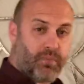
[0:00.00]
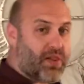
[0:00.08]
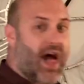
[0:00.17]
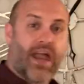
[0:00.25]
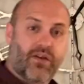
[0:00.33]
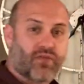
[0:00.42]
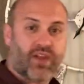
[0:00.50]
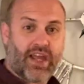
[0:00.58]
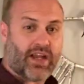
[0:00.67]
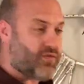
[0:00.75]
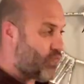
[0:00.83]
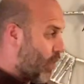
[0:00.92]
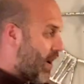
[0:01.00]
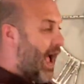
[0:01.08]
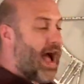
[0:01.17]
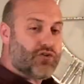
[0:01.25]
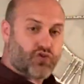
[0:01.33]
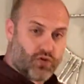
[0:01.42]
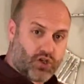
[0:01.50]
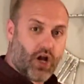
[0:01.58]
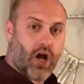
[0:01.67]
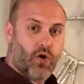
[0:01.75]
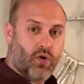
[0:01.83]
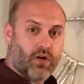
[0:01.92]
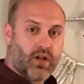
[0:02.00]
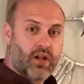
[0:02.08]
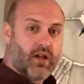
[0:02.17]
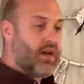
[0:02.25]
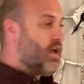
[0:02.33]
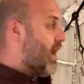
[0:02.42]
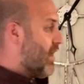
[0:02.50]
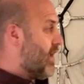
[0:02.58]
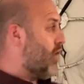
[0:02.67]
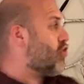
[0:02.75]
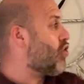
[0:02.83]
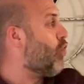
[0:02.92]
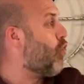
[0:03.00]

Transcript: plot of land where a house would go, and there was a